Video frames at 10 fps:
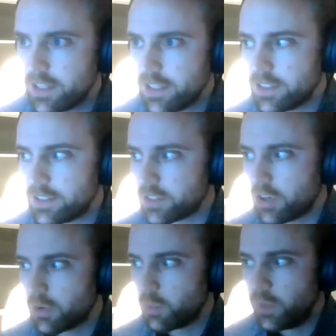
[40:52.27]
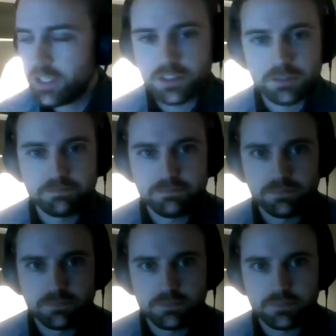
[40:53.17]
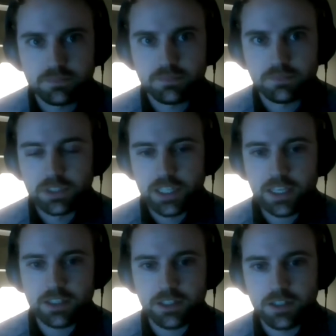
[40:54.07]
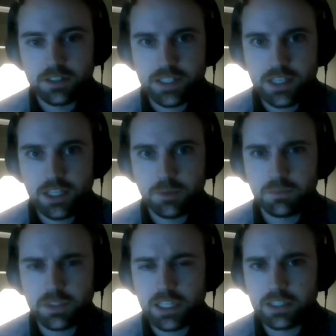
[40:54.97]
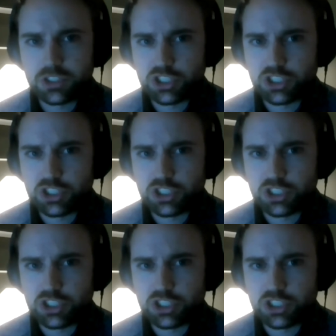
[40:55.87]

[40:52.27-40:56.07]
is our weakest link on our team,